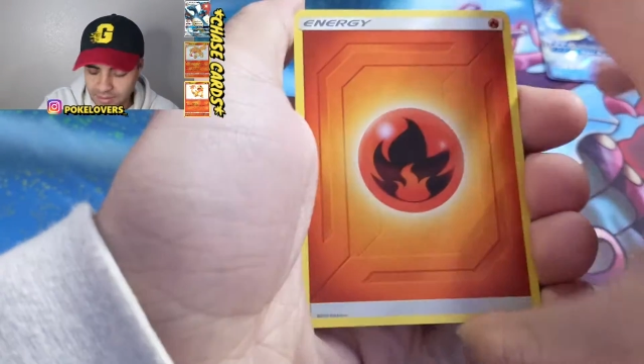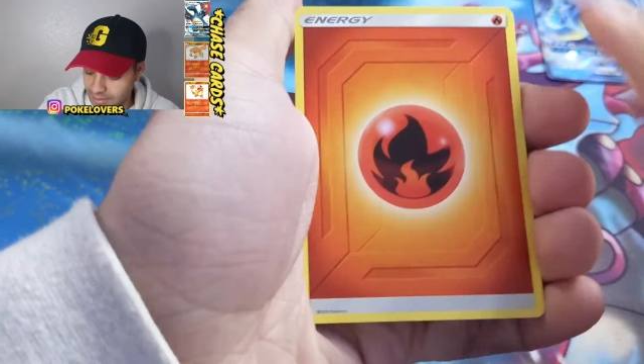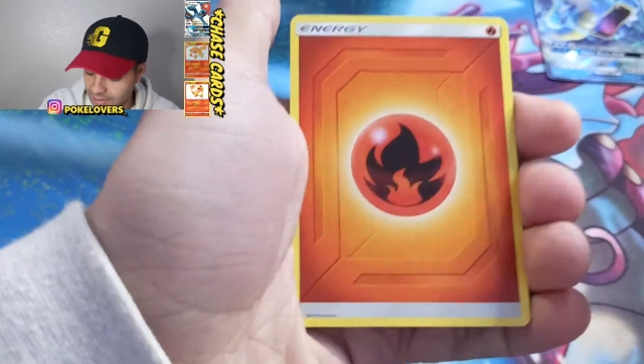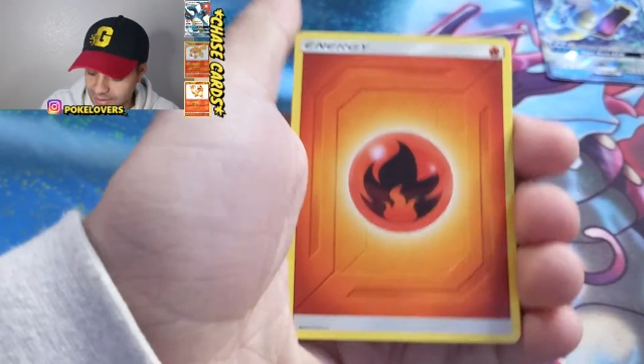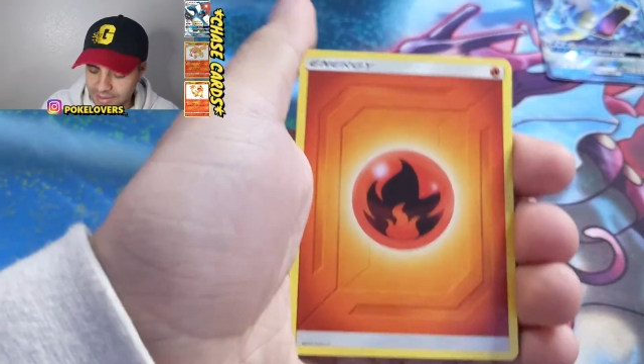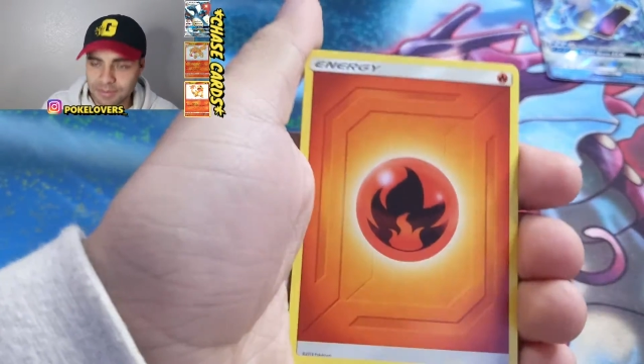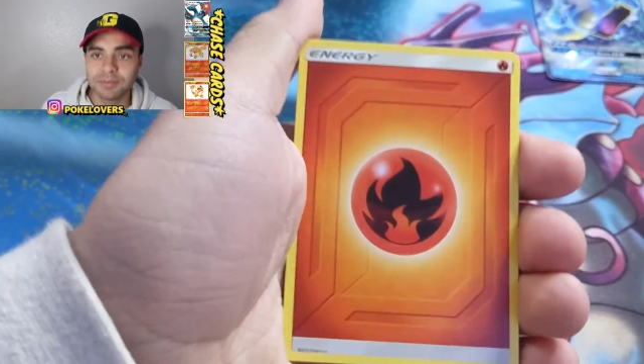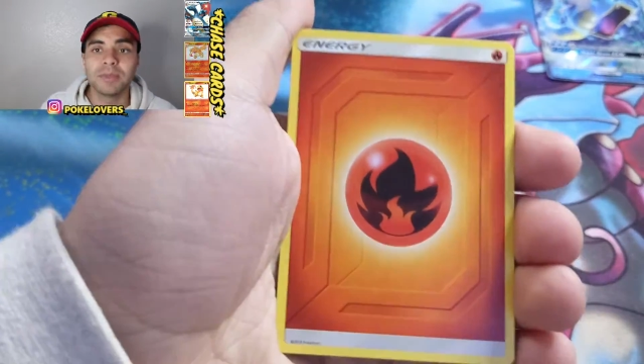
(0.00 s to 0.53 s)
Now um,
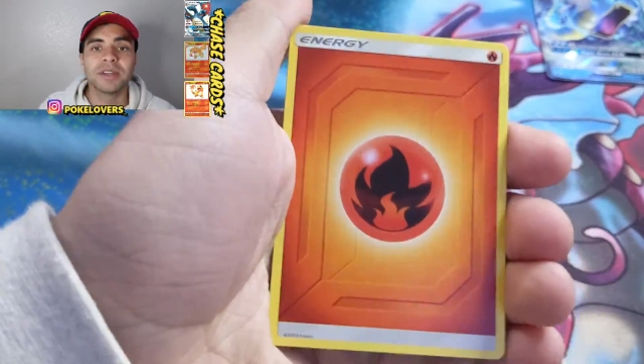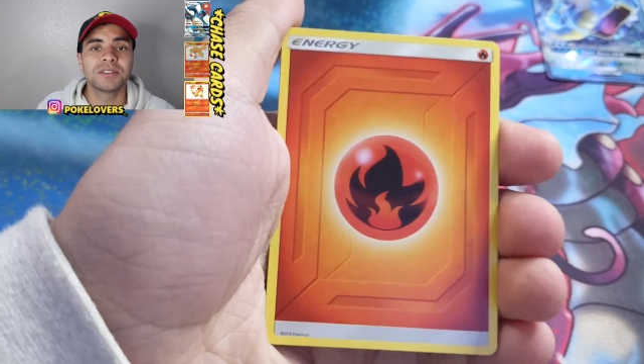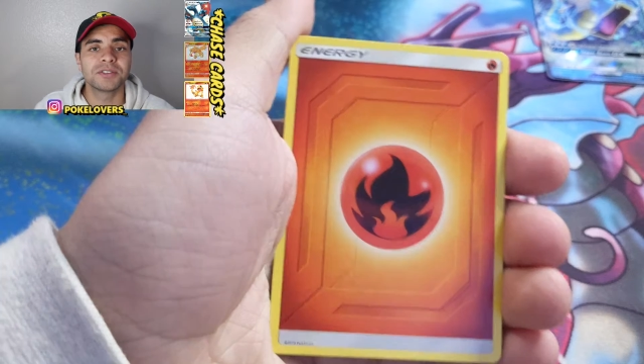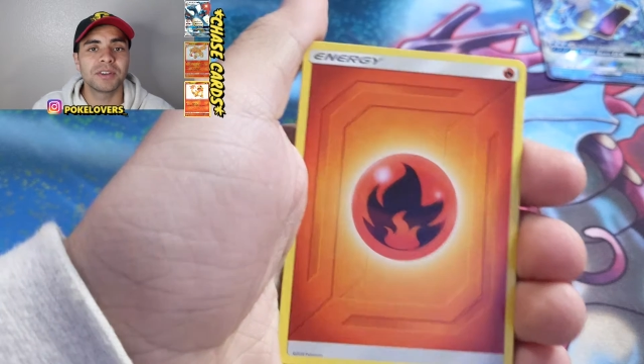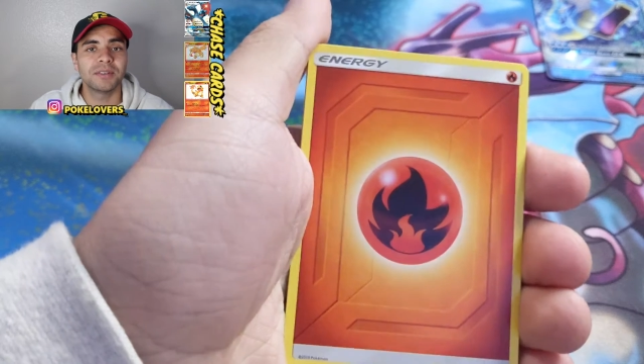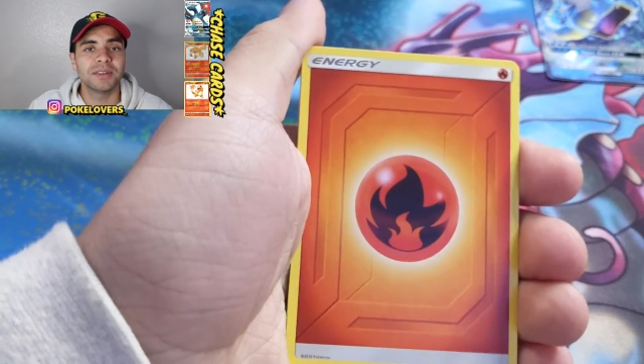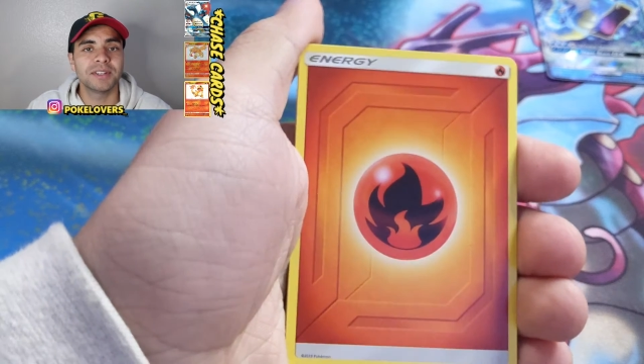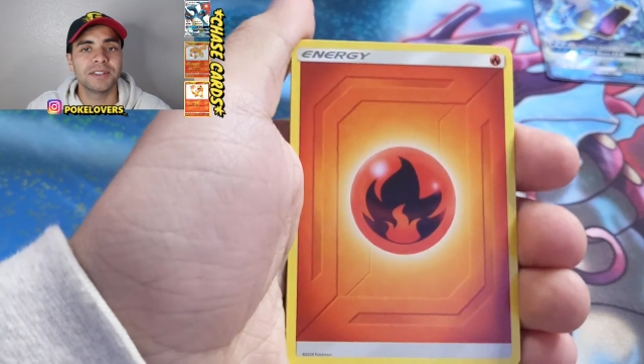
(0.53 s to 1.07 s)
let's make
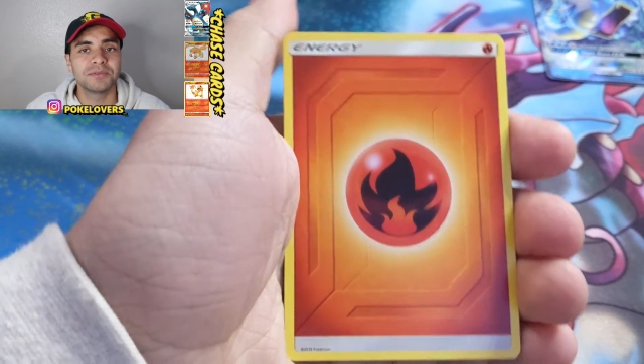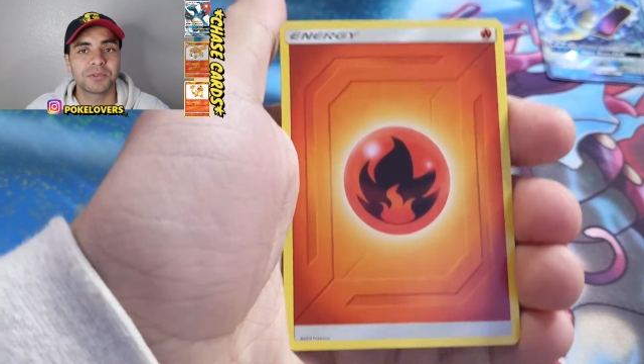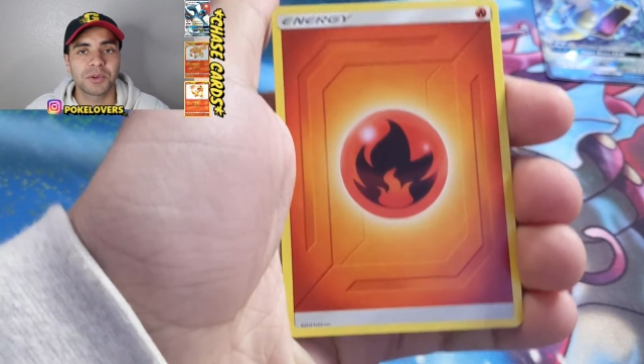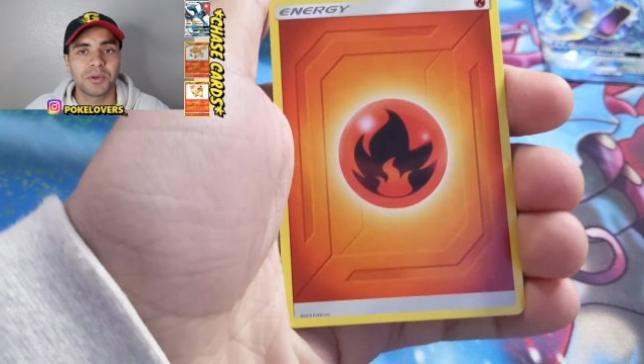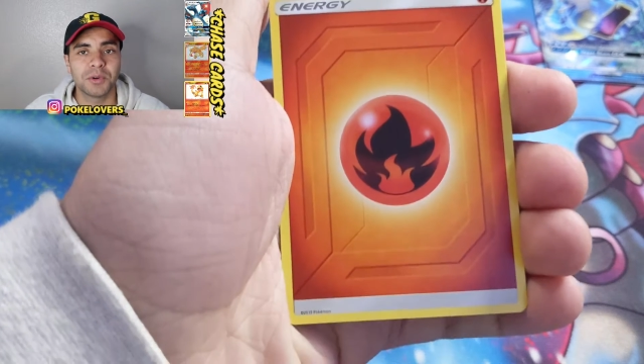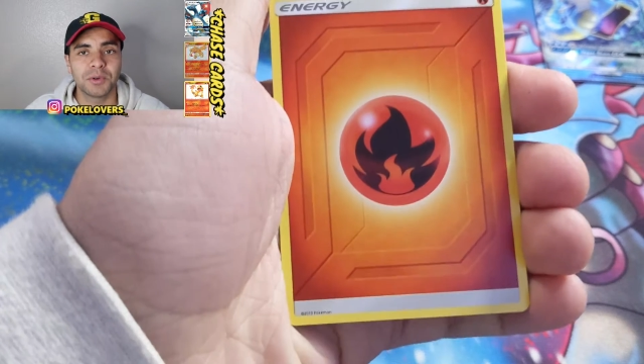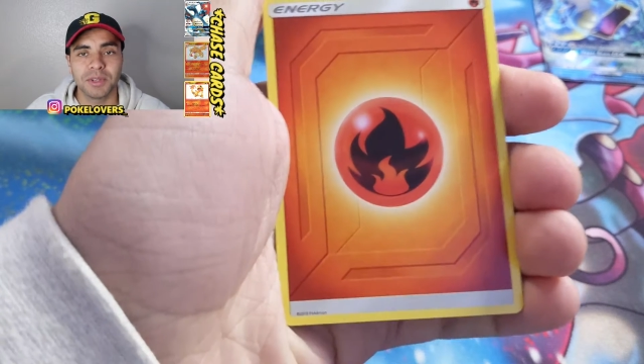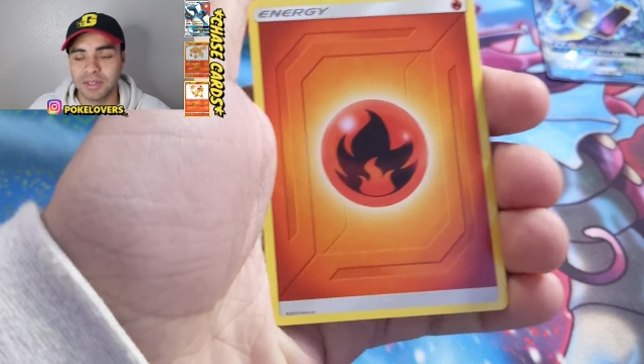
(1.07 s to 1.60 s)
sure everything's
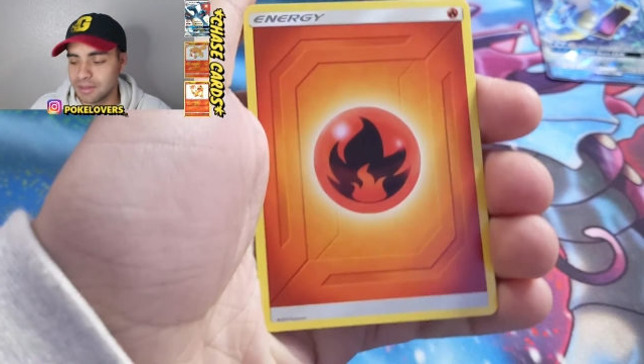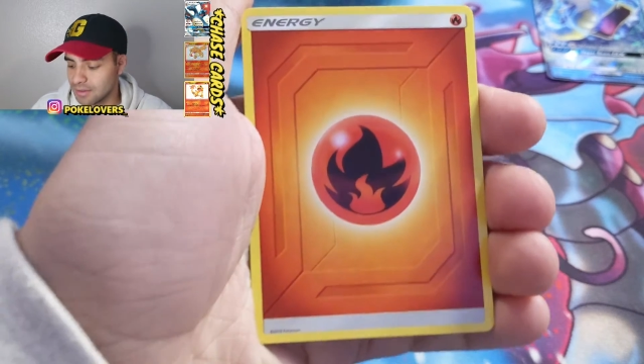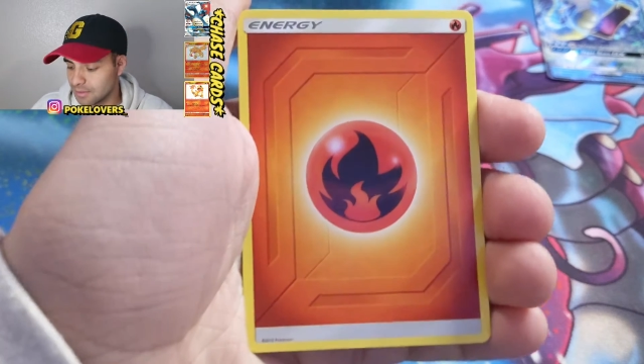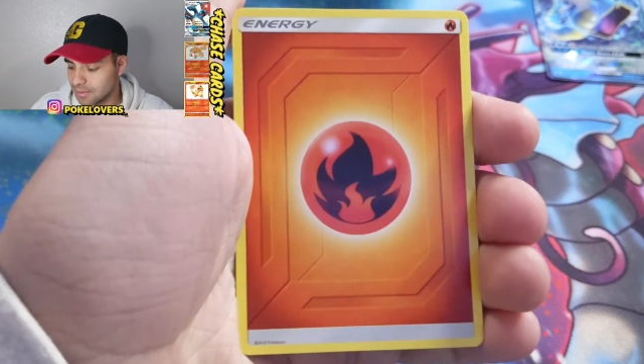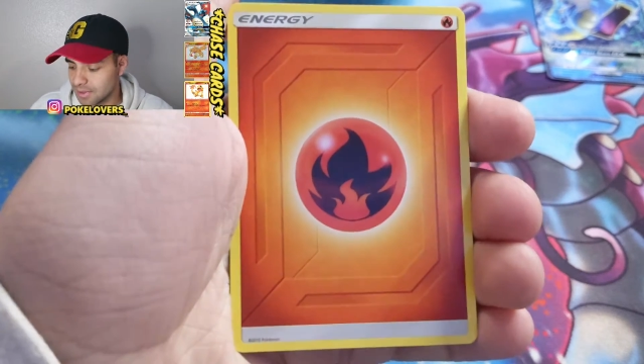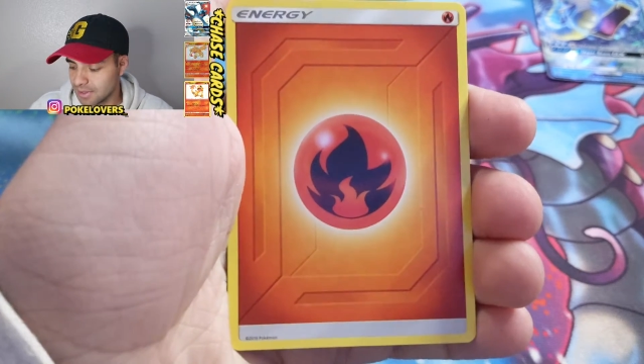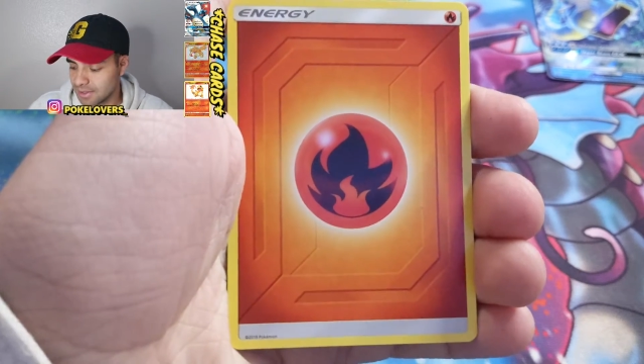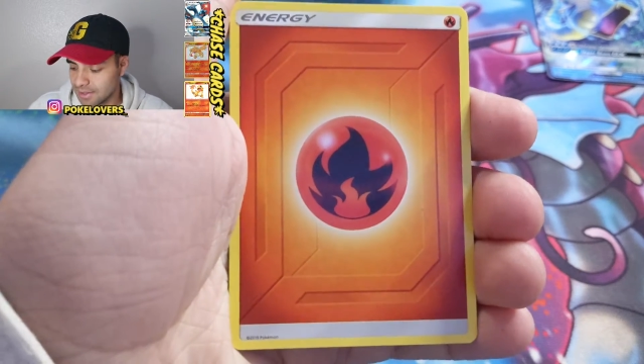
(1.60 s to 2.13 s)
recording
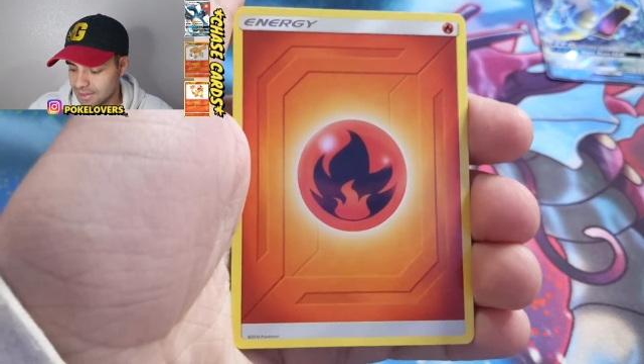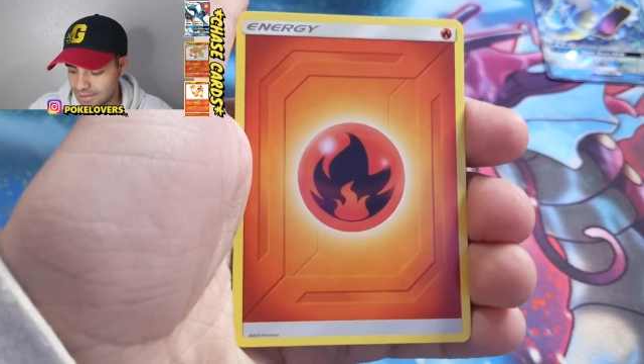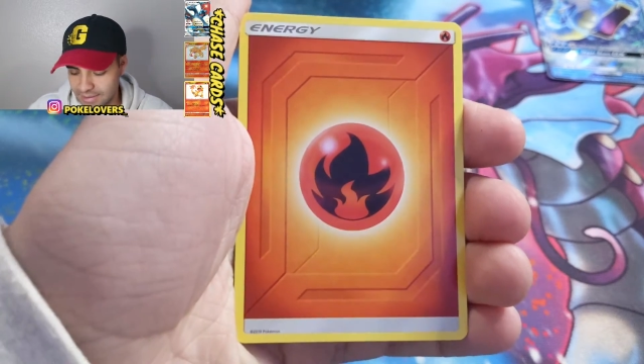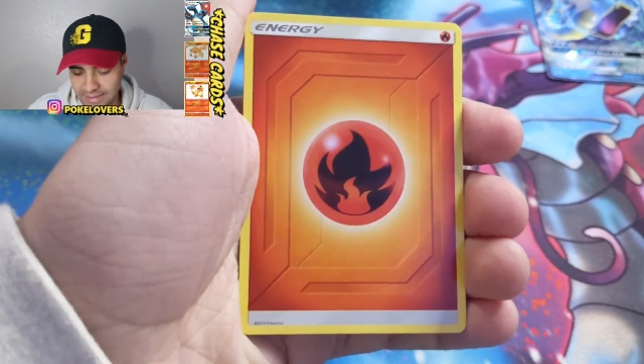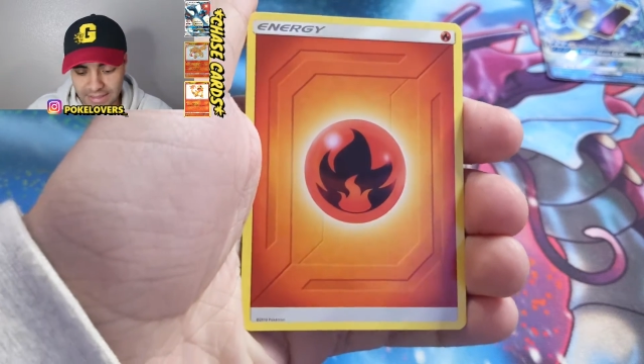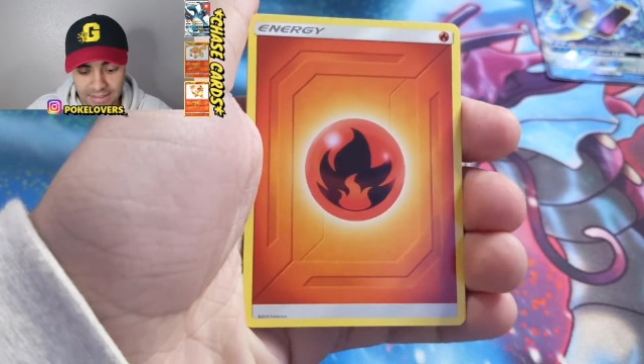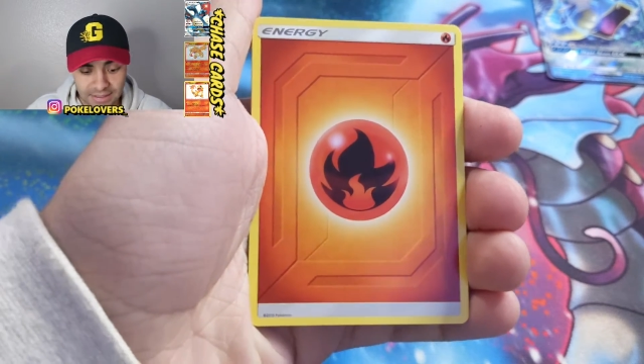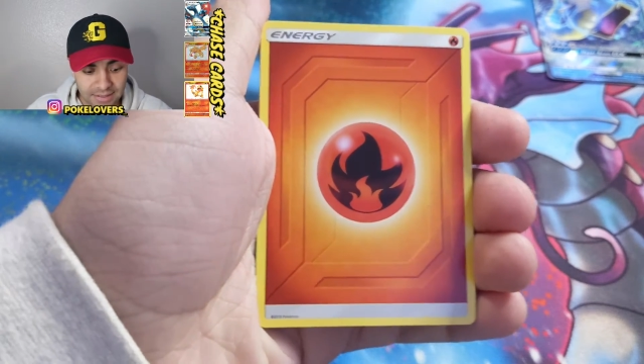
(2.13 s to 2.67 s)
here
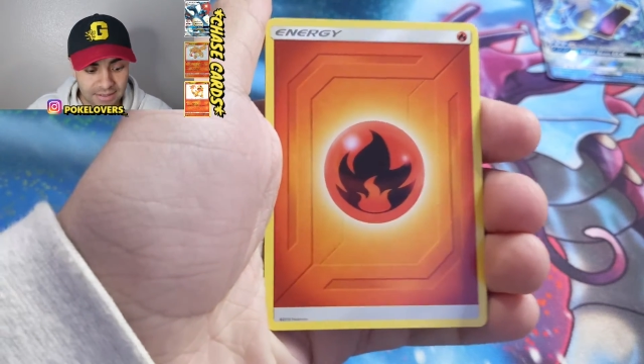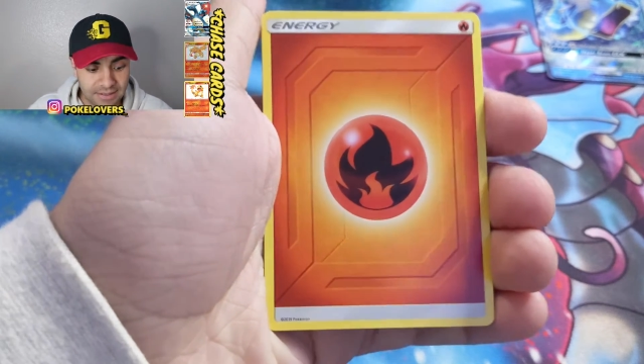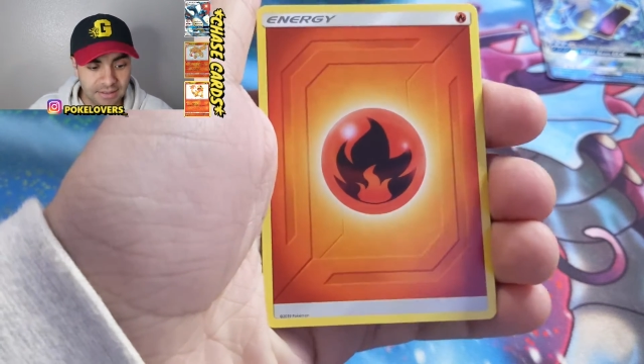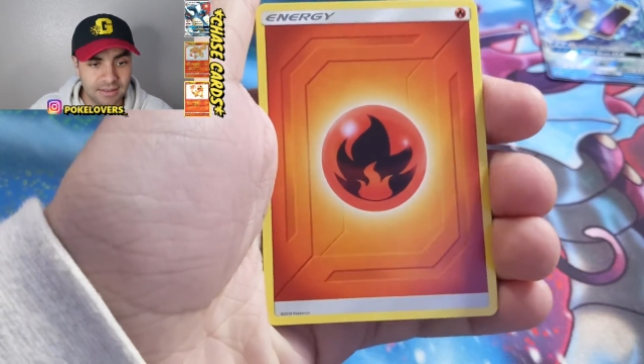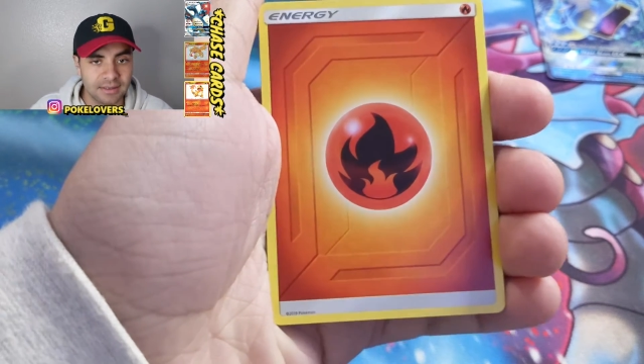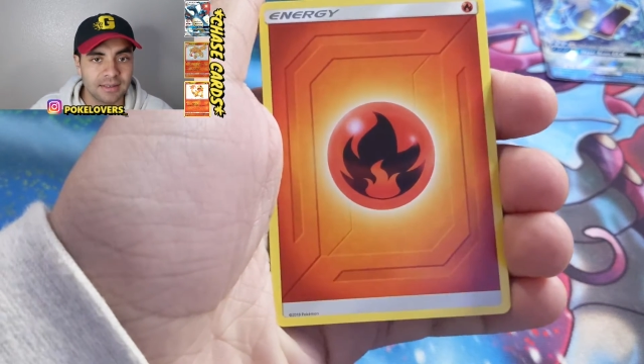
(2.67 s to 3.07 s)
because